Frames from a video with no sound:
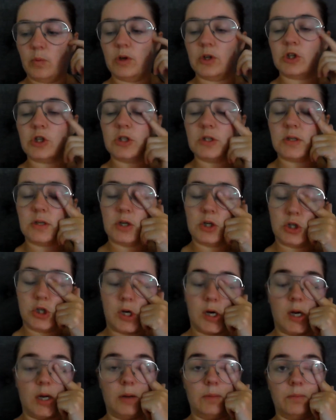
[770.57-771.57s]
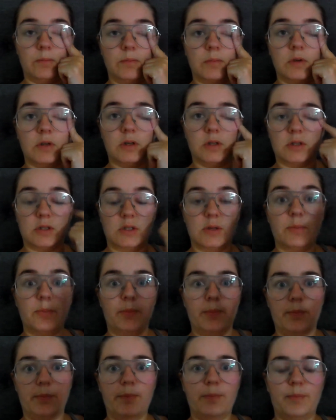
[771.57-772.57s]
which is a shame, because I
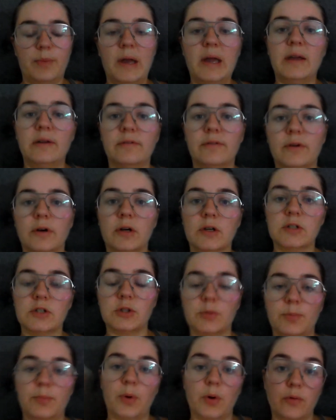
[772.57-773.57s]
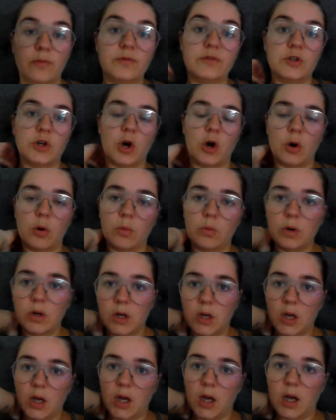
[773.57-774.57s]
did pay for us to both to go.
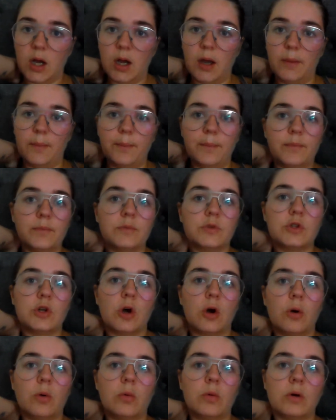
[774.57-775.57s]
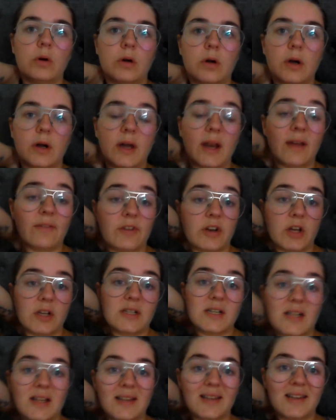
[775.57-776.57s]
So I'm gonna have a
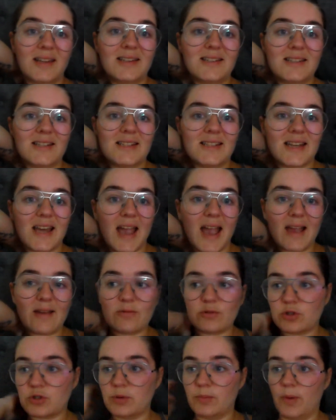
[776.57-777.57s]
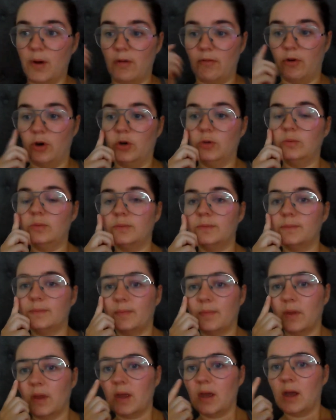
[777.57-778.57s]
nice little London day out tomorrow,
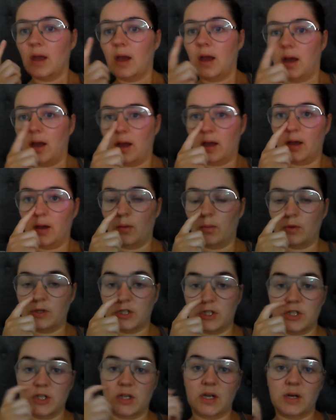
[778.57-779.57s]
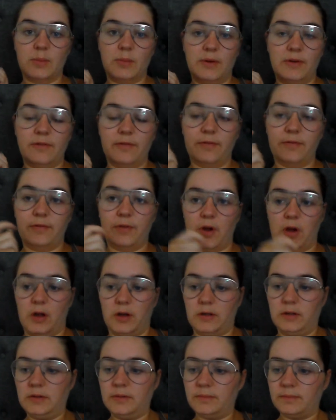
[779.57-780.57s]
which is gonna be
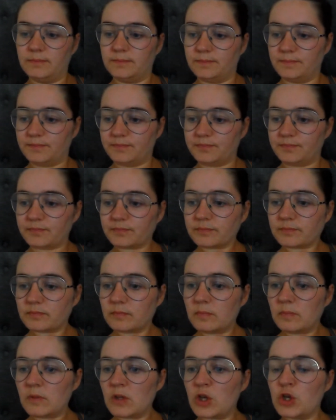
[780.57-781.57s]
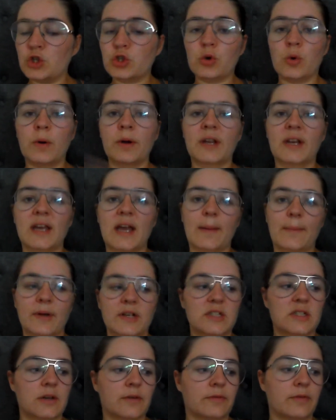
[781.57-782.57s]
fun. So I'm gonna
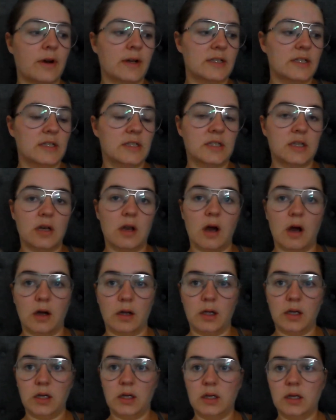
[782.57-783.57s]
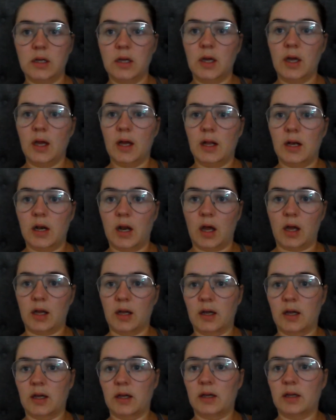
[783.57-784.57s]
get my stuff ready tonight.
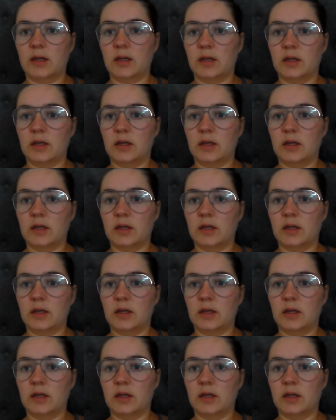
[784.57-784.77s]
Like,